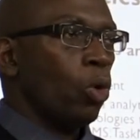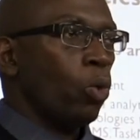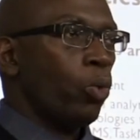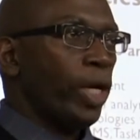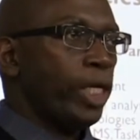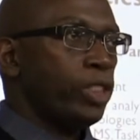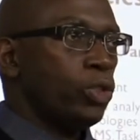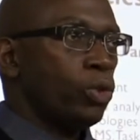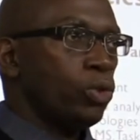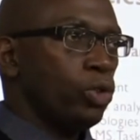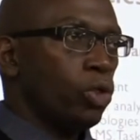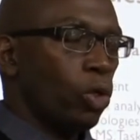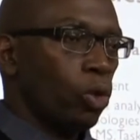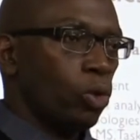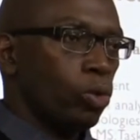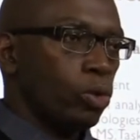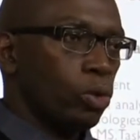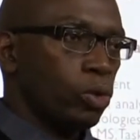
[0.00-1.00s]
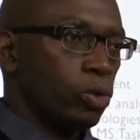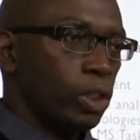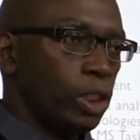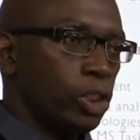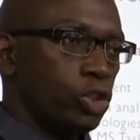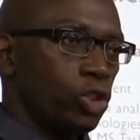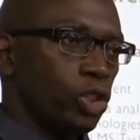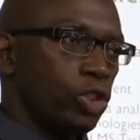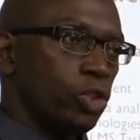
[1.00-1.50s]
When you now
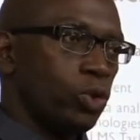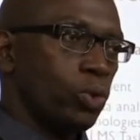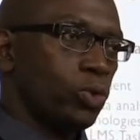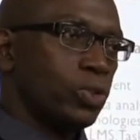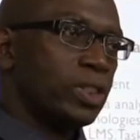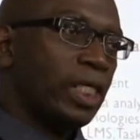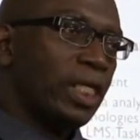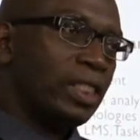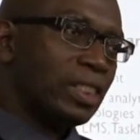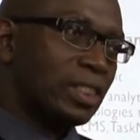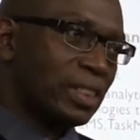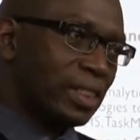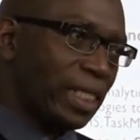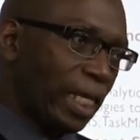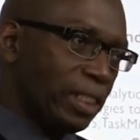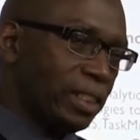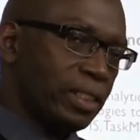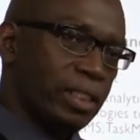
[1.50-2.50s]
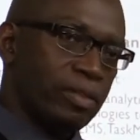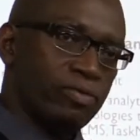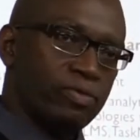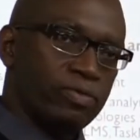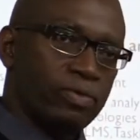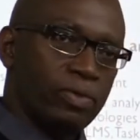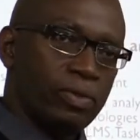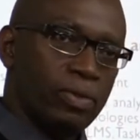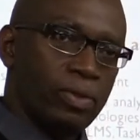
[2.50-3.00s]
introduce incentive
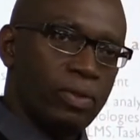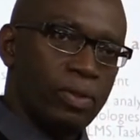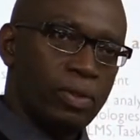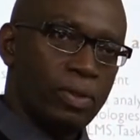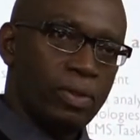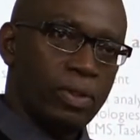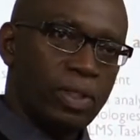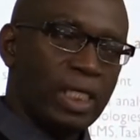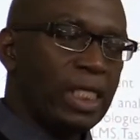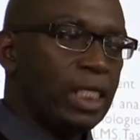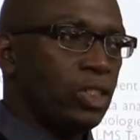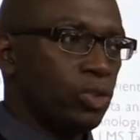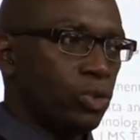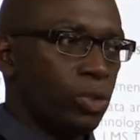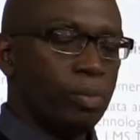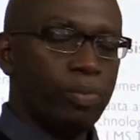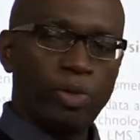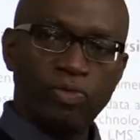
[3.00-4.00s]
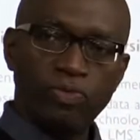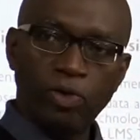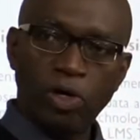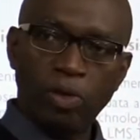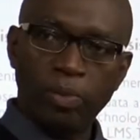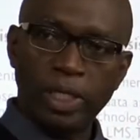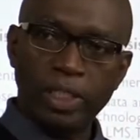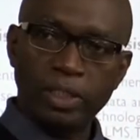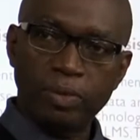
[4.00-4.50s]
into the
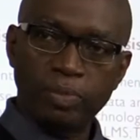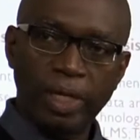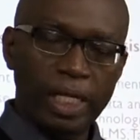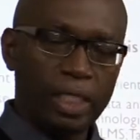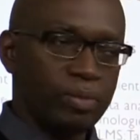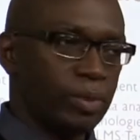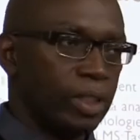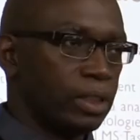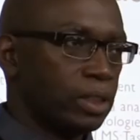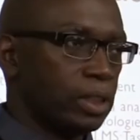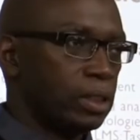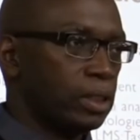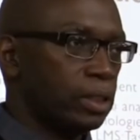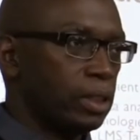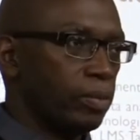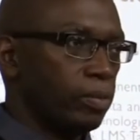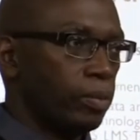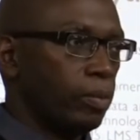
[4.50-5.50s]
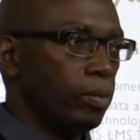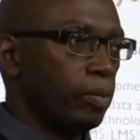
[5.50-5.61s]
performance management system,